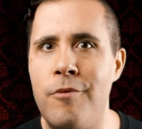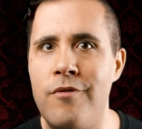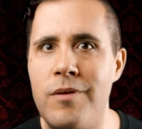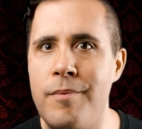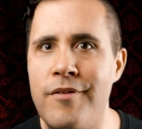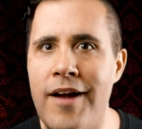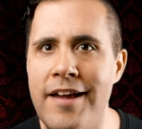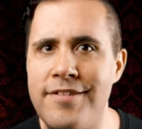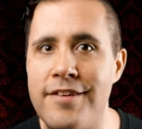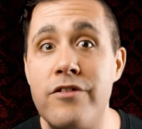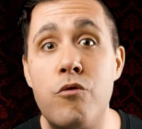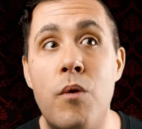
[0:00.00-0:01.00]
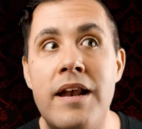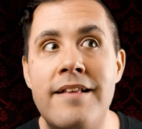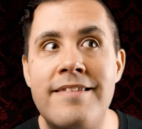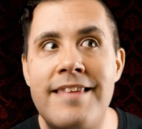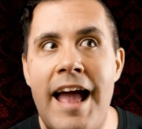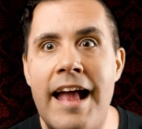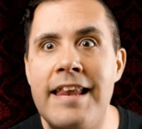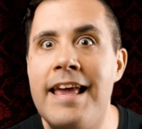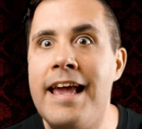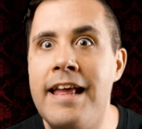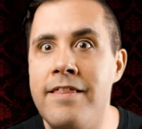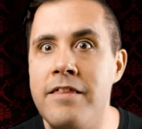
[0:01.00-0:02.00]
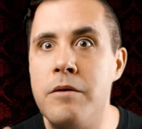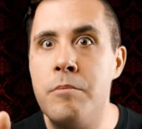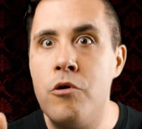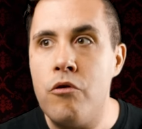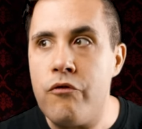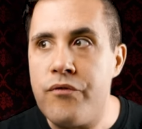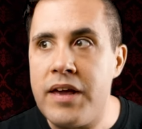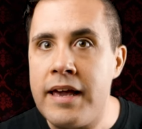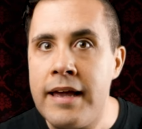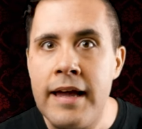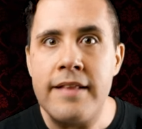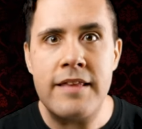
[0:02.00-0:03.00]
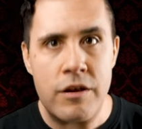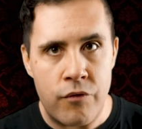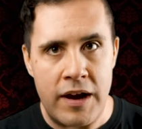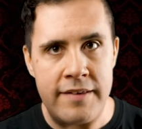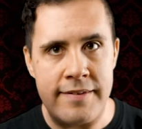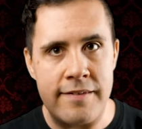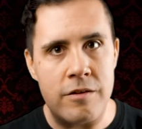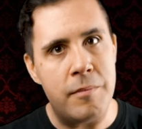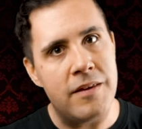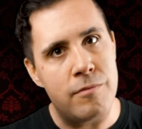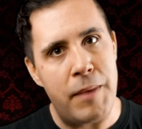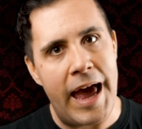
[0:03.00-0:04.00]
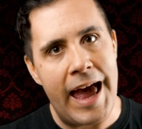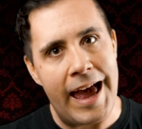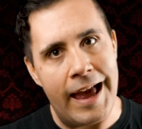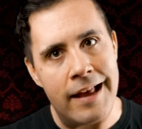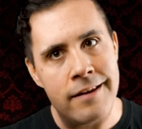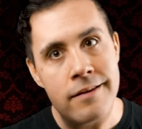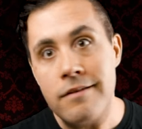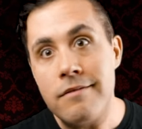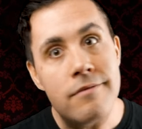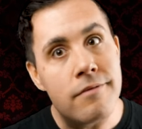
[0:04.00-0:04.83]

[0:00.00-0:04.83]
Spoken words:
the movie be racist when it said in the movie that racism is bad?